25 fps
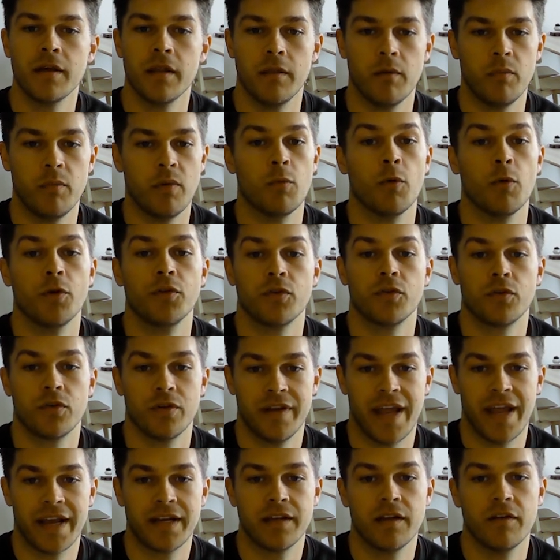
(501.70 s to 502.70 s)
that we want to
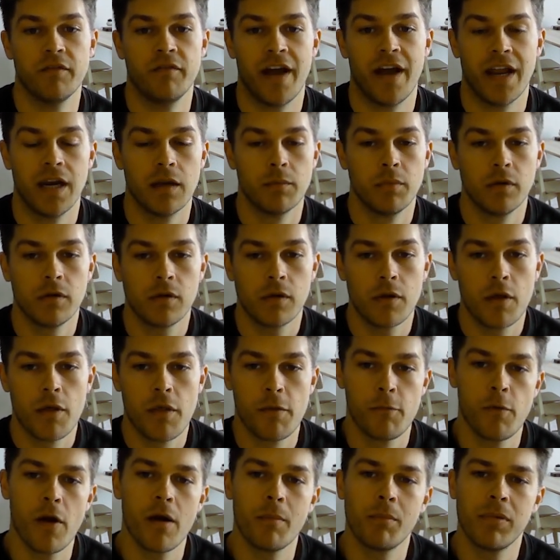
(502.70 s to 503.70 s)
connect available
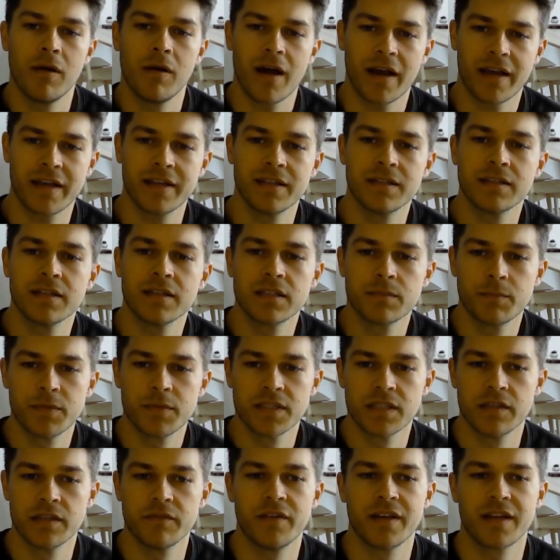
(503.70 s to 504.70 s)
through a
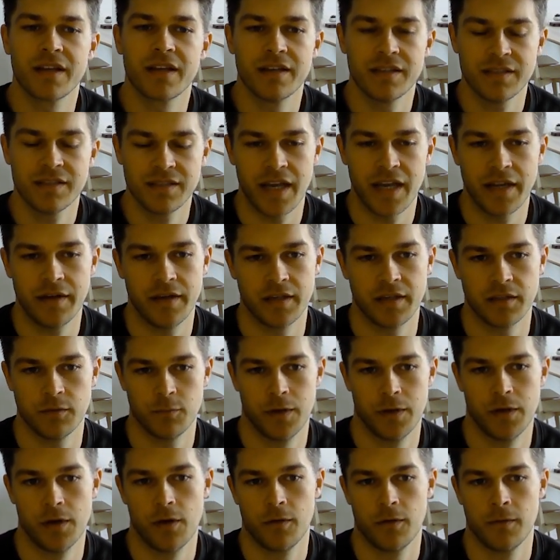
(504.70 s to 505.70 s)
plugin-specific settings
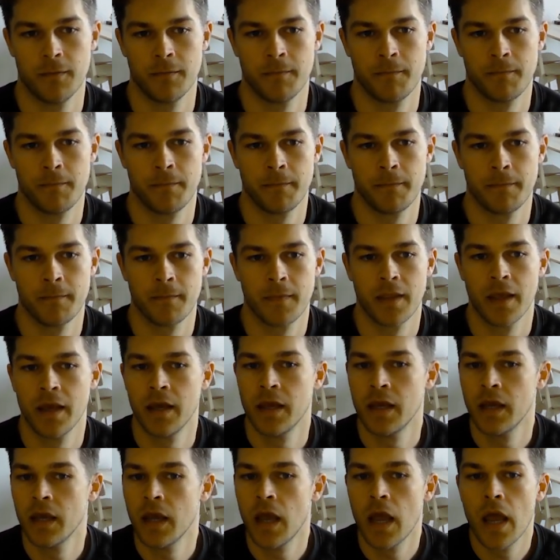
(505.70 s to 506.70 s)
window.
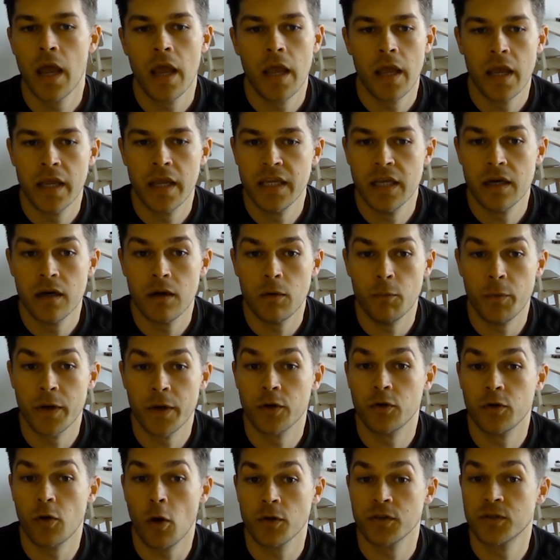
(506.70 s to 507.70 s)
Here, we
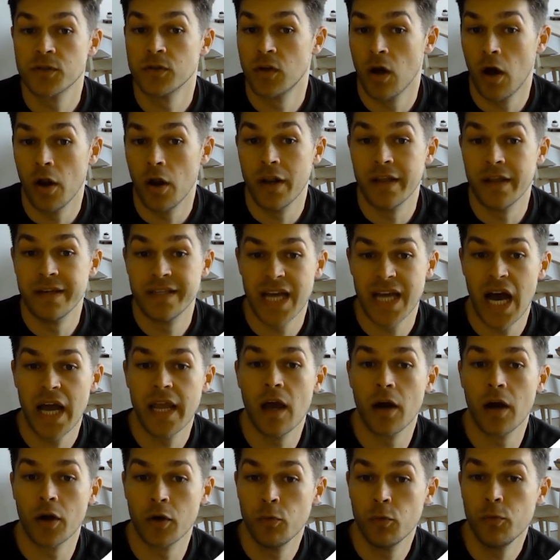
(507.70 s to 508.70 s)
could also turn
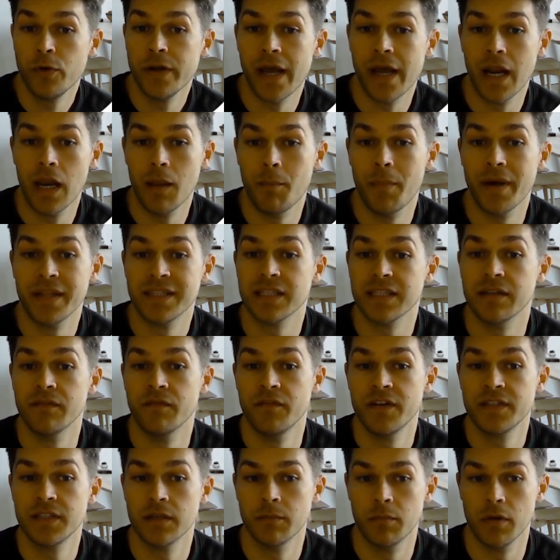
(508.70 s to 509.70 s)
entire GUI elements
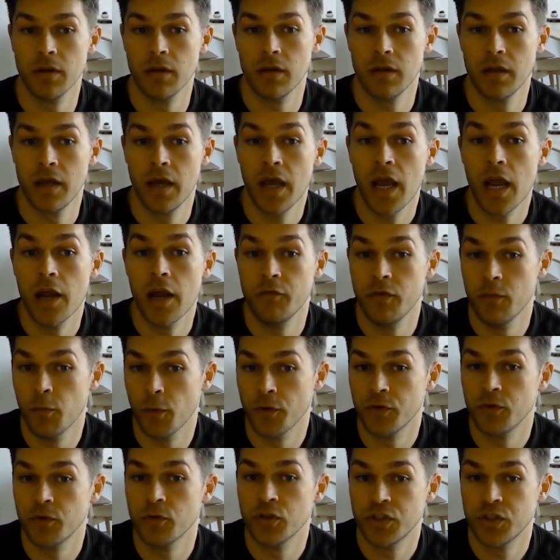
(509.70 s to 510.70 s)
invisible if we
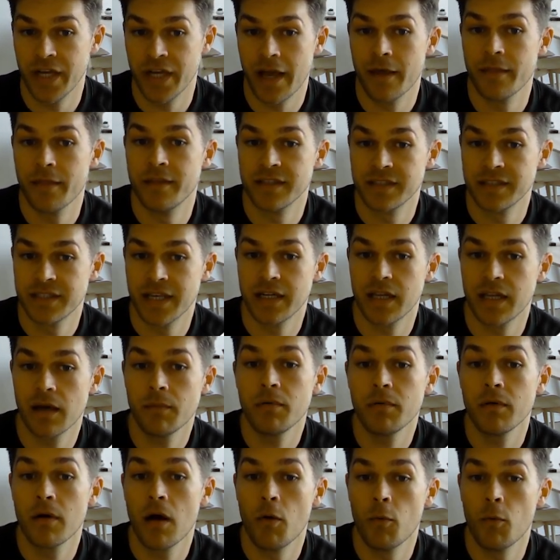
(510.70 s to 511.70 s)
want to share the
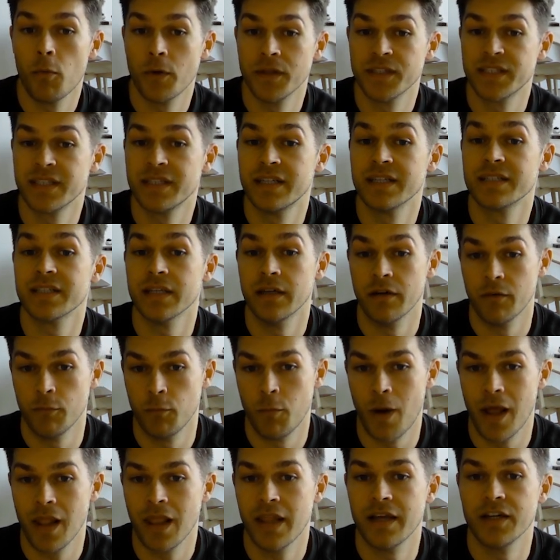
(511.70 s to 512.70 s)
setup once it is in a
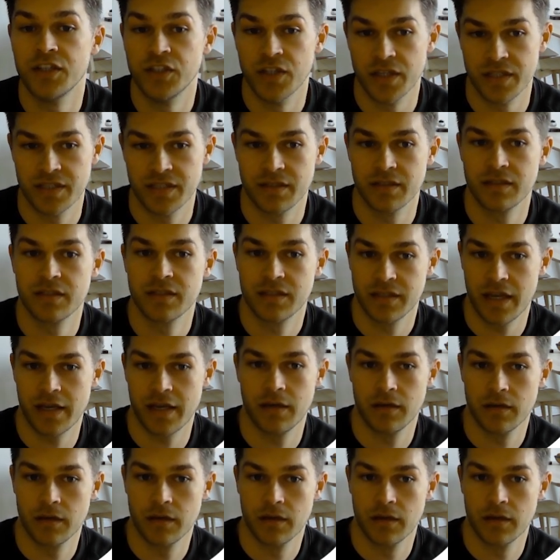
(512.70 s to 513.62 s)
well-adjusted state.